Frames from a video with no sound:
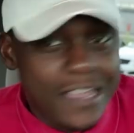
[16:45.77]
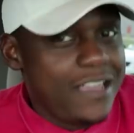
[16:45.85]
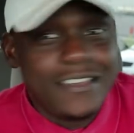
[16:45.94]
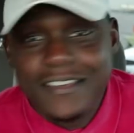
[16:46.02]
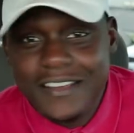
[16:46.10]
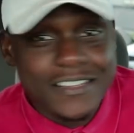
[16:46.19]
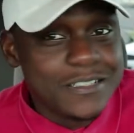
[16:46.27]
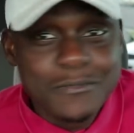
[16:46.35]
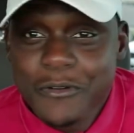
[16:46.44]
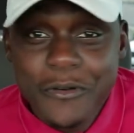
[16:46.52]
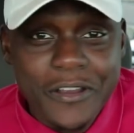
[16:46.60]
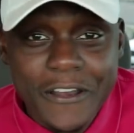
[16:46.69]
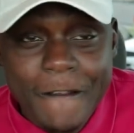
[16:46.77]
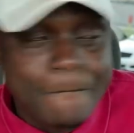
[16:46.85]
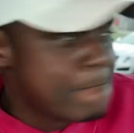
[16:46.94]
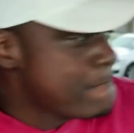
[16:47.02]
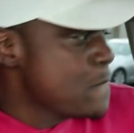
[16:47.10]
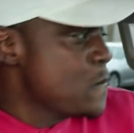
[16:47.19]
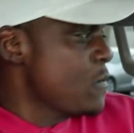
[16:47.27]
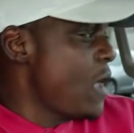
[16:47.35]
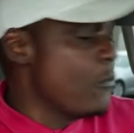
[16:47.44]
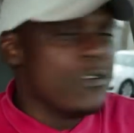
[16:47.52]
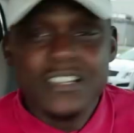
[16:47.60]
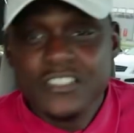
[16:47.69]
Hey, because I'm greedy.
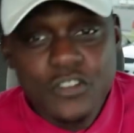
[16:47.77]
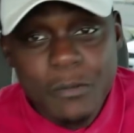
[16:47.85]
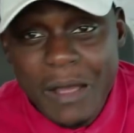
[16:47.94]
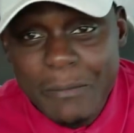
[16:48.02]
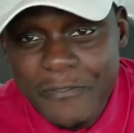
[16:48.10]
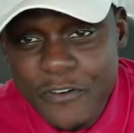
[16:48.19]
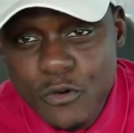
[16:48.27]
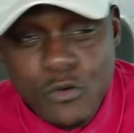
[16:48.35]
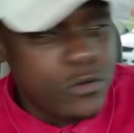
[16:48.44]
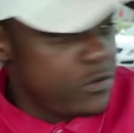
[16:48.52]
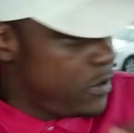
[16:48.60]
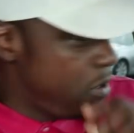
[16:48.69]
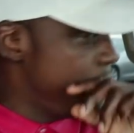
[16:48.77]
I want to enjoy my food.